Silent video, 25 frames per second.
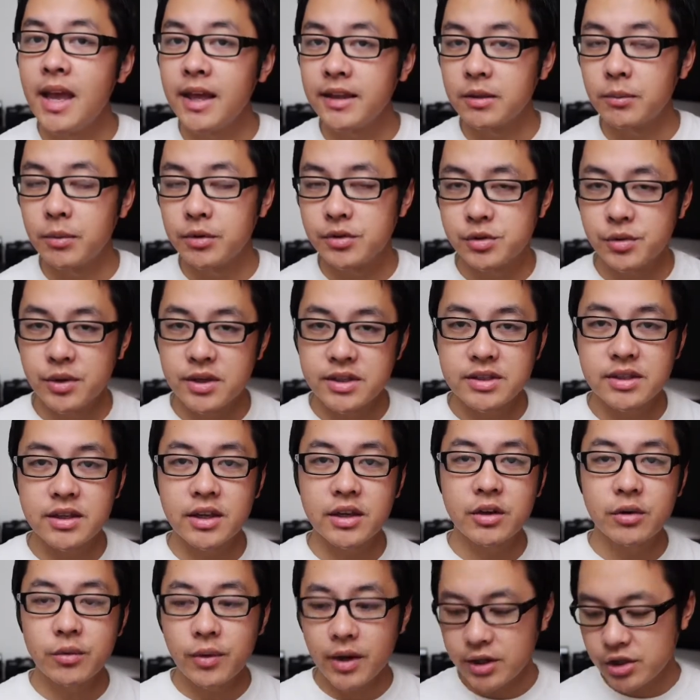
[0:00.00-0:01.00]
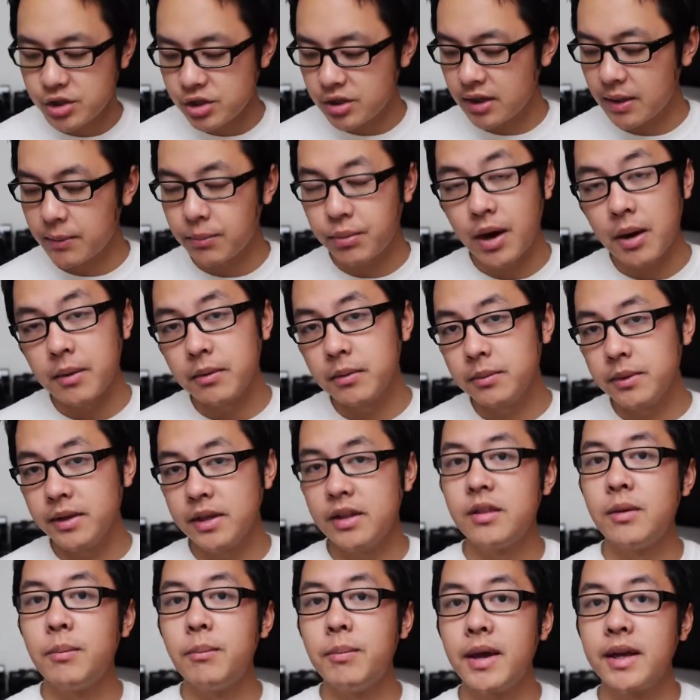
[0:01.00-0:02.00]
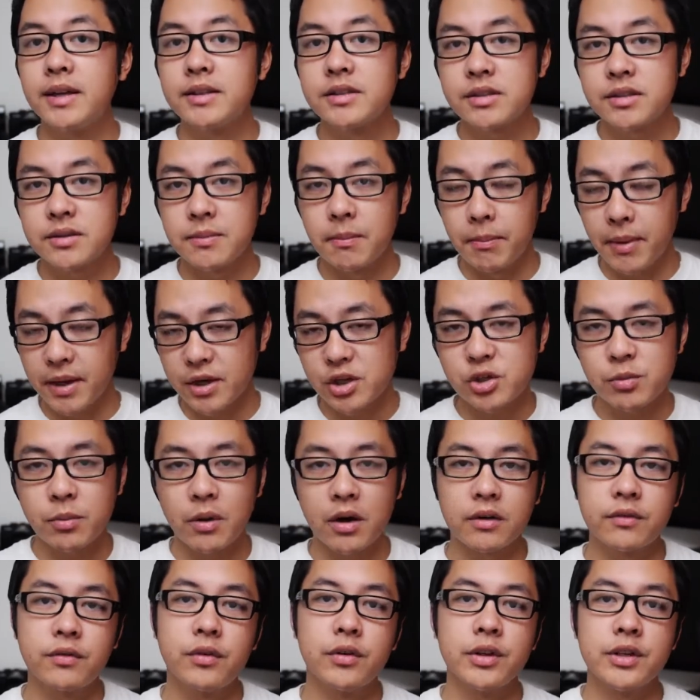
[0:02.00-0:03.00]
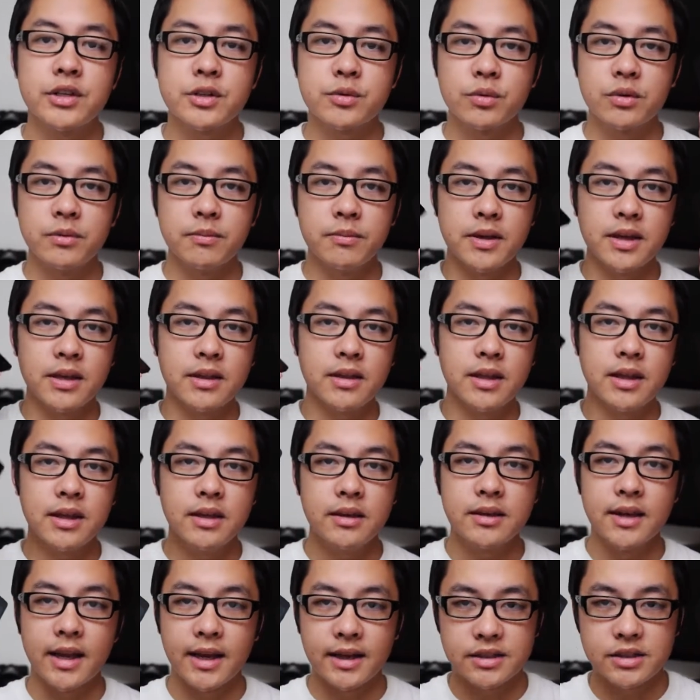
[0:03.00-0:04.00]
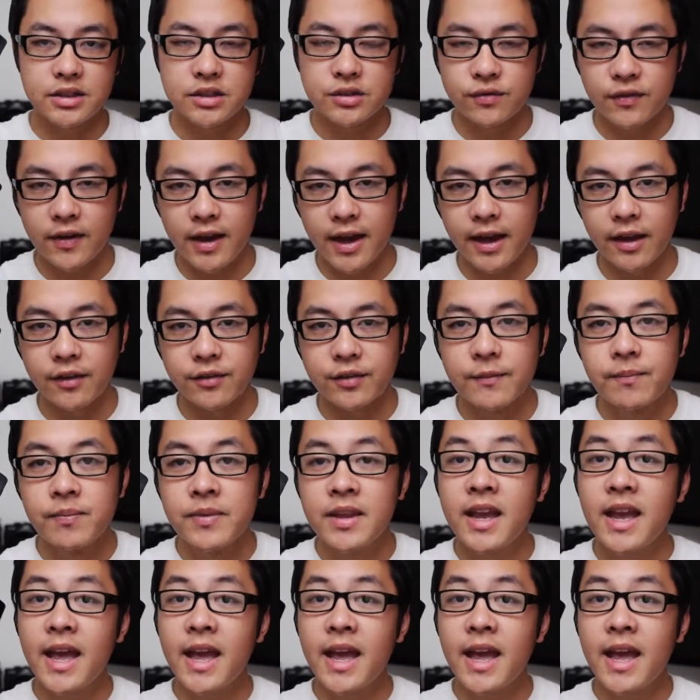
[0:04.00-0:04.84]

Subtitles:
And the most recent iteration, and probably the best benchmark for this, would be the Nexus 5.